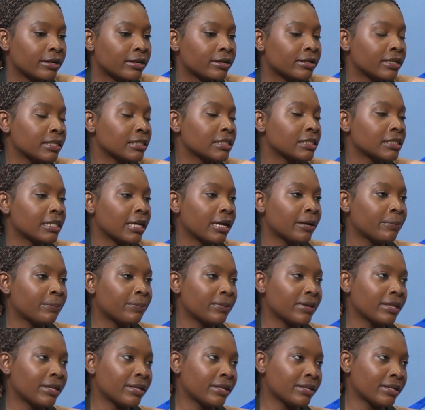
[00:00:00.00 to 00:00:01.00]
great gap
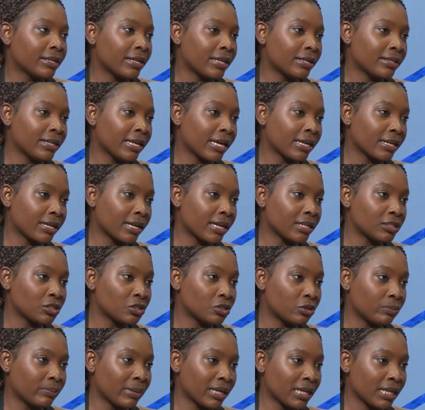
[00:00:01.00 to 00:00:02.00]
in the
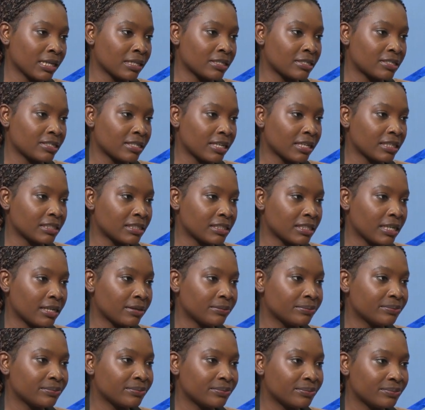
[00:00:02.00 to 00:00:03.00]
agricultural market
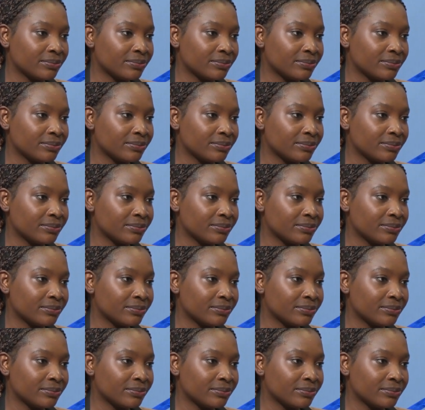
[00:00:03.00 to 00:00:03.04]
sector.